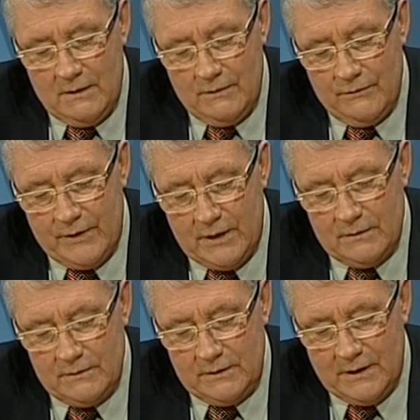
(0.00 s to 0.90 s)

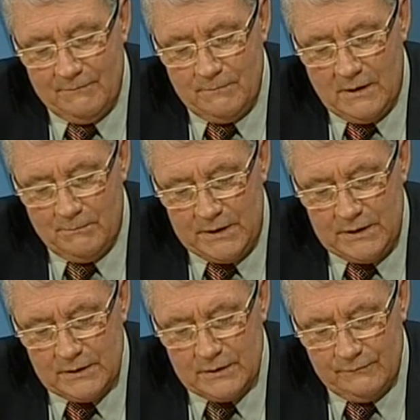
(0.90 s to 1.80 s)
Then you have a
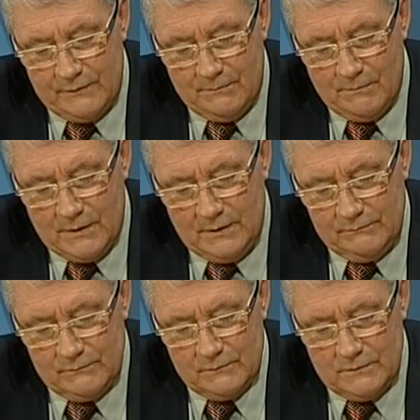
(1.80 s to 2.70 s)
meeting in November,
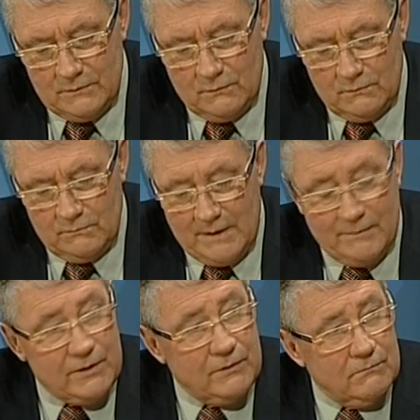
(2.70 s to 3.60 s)
or
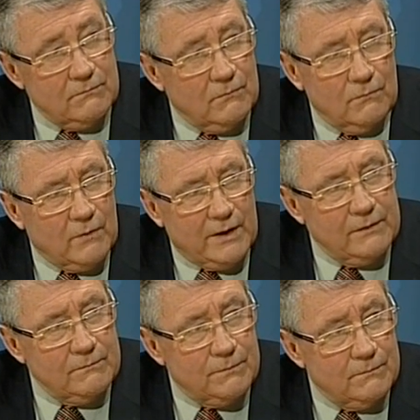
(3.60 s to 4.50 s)
maybe
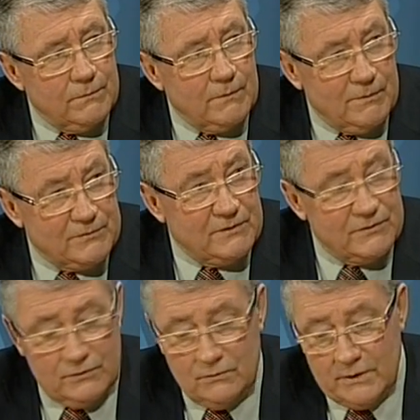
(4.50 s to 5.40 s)
one, possibly
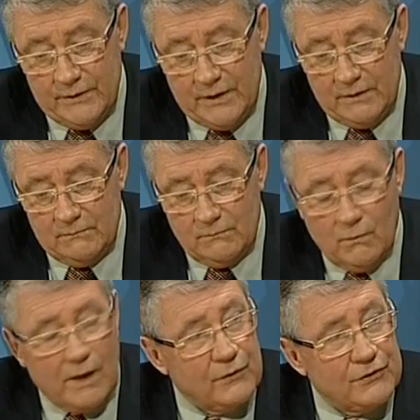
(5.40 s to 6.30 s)
two, and then
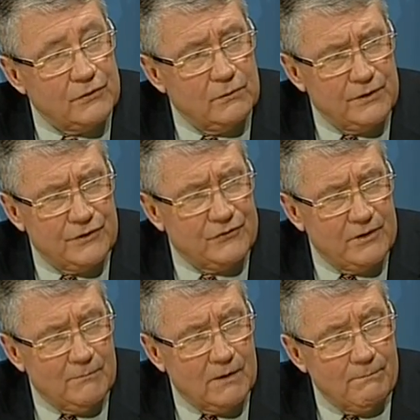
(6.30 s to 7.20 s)
one or two in
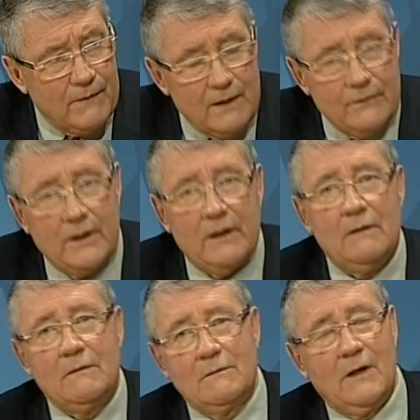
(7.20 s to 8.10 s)
December.
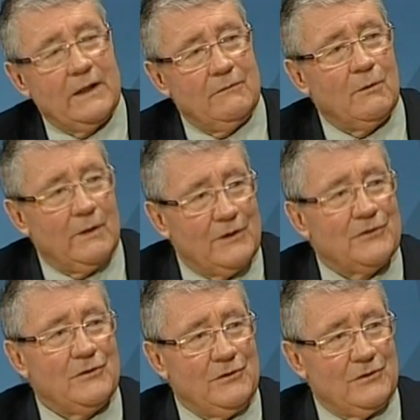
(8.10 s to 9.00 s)
Then, like everyone
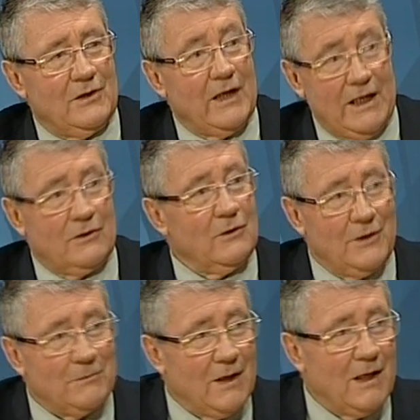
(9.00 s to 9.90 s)
else in New Zealand,
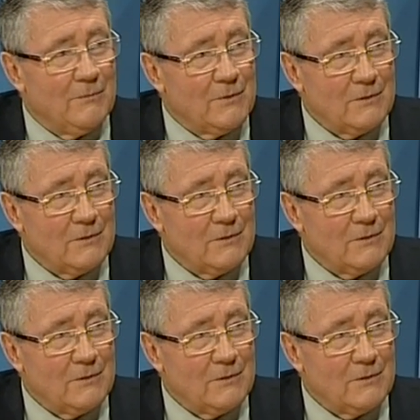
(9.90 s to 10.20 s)
including Parliament,